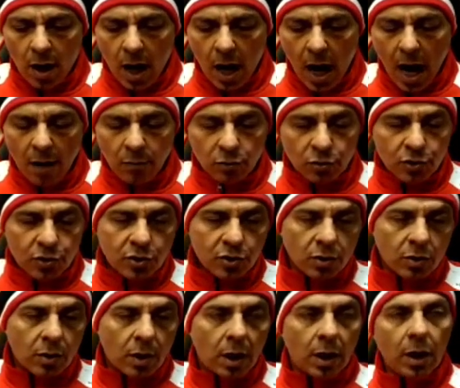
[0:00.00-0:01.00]

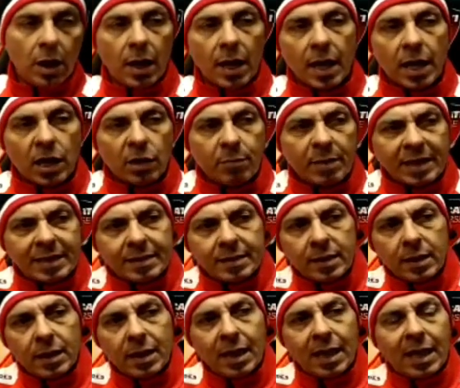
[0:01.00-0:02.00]
was a little bit
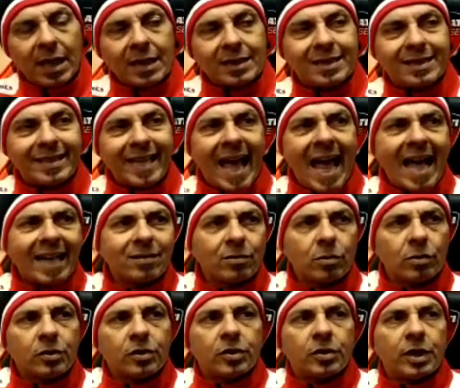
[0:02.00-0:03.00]
sad to
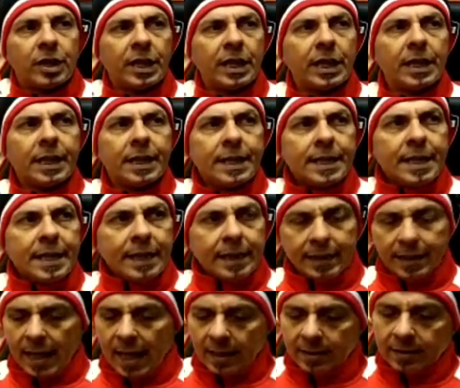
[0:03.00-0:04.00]
see
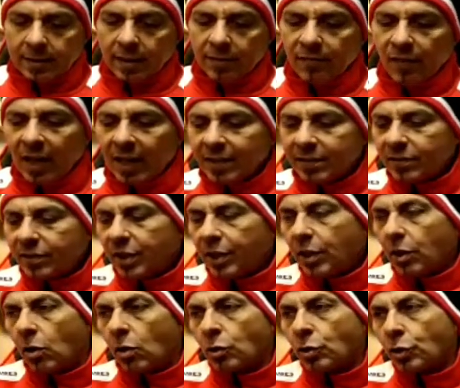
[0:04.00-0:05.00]
that
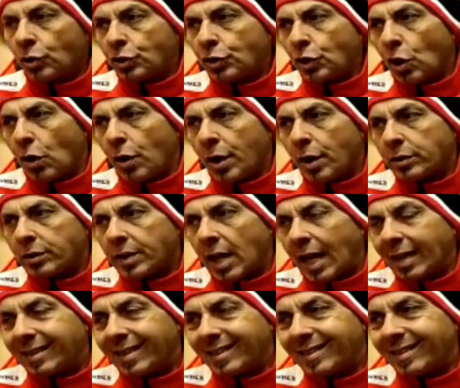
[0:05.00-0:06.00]
Valentino. You saw it
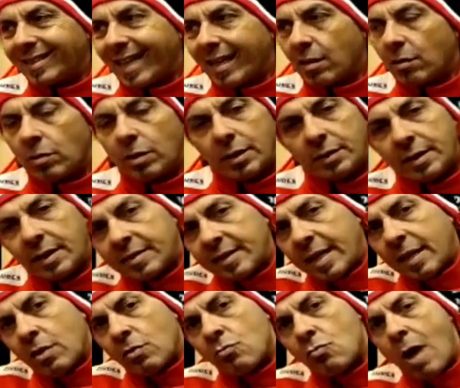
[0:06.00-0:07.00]
in the
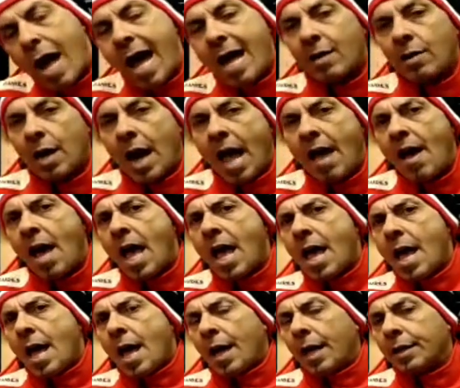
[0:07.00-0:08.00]
second run on that,
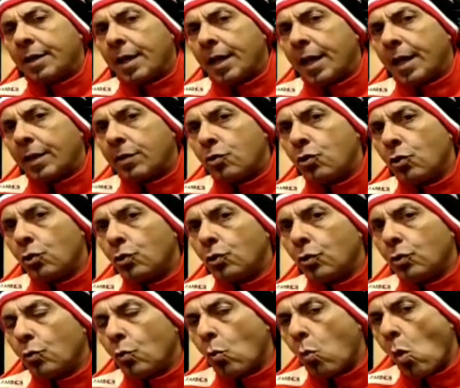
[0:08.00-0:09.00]
in the
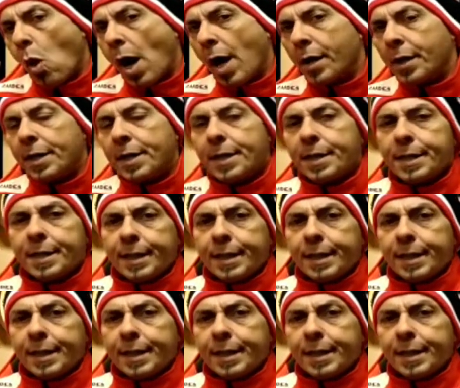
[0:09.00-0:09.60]
Q1.